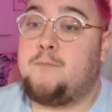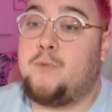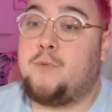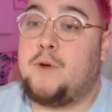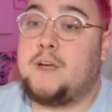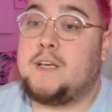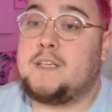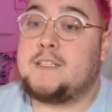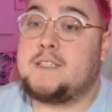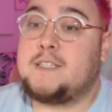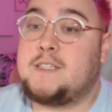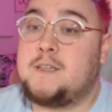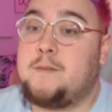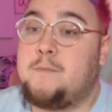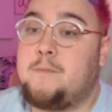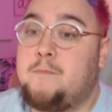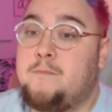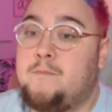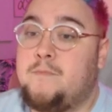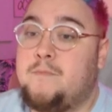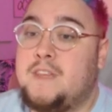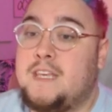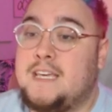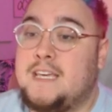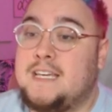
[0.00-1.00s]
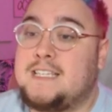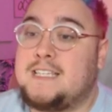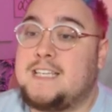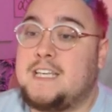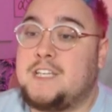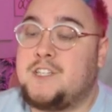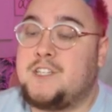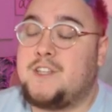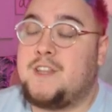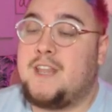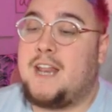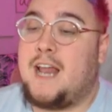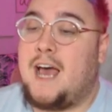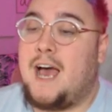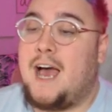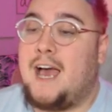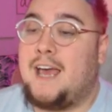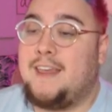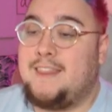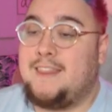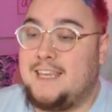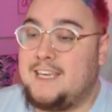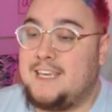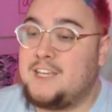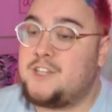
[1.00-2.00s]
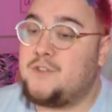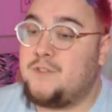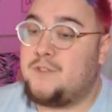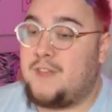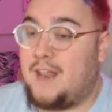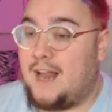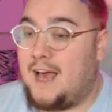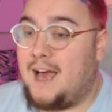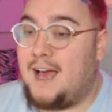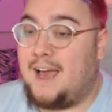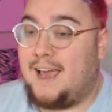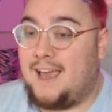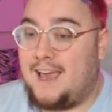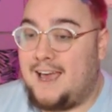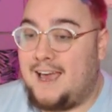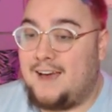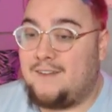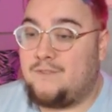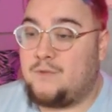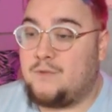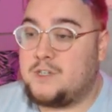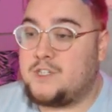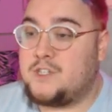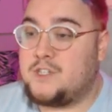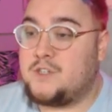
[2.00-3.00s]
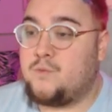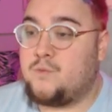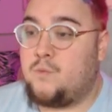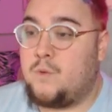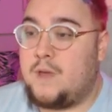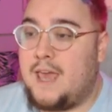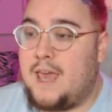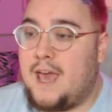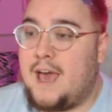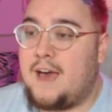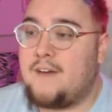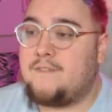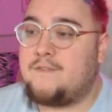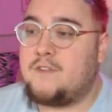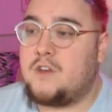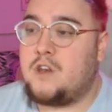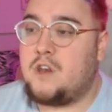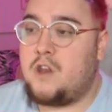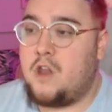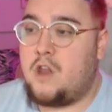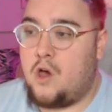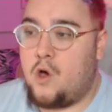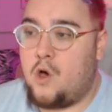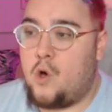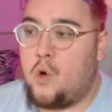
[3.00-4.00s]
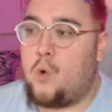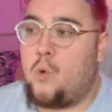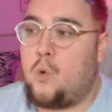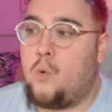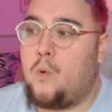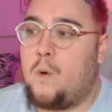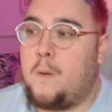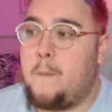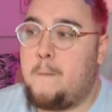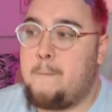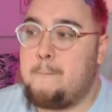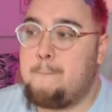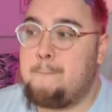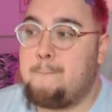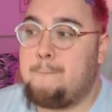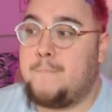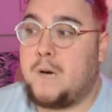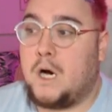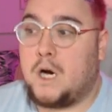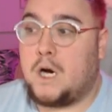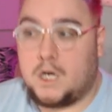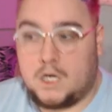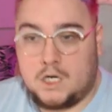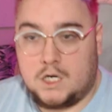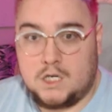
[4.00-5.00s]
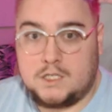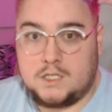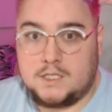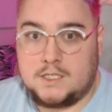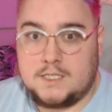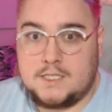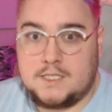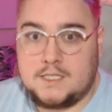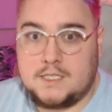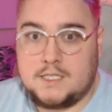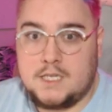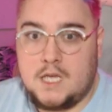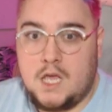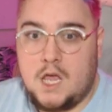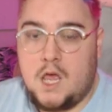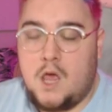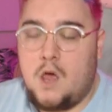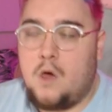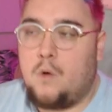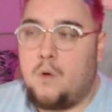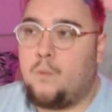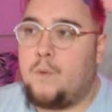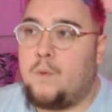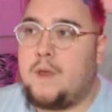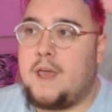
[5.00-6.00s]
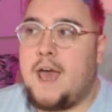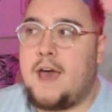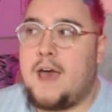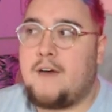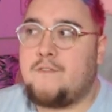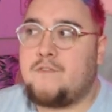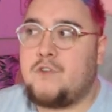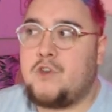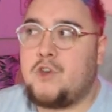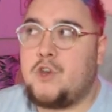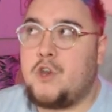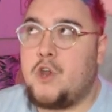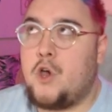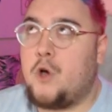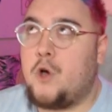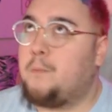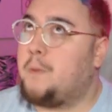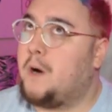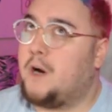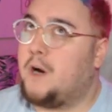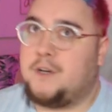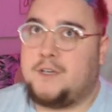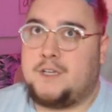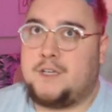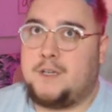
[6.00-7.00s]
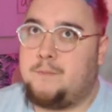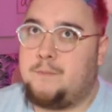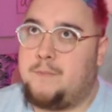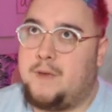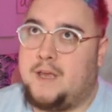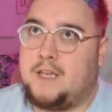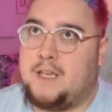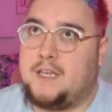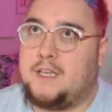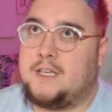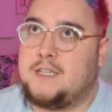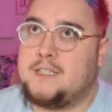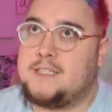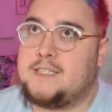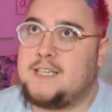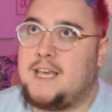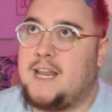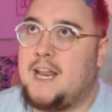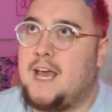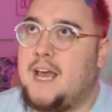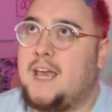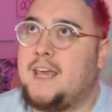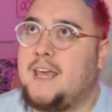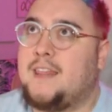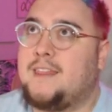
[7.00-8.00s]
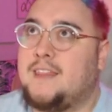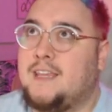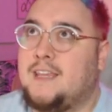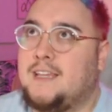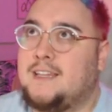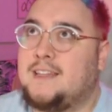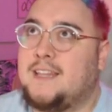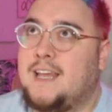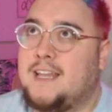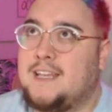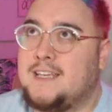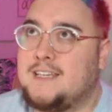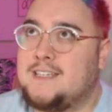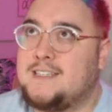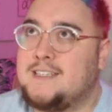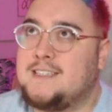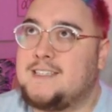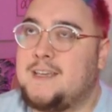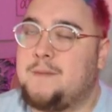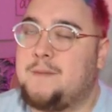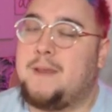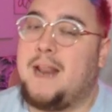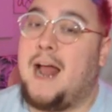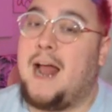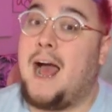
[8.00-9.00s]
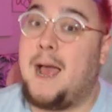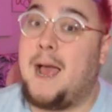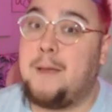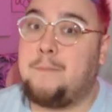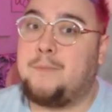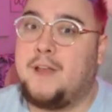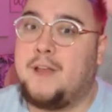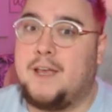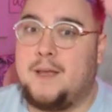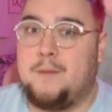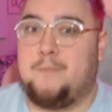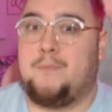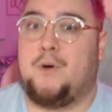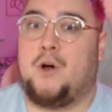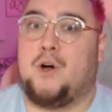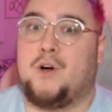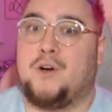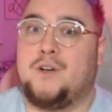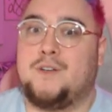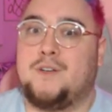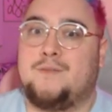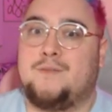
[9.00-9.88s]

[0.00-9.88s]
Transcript: brings to the attention the issue that I have, which is we have no bards. We have no bard companions, and I think that is, I play a bard.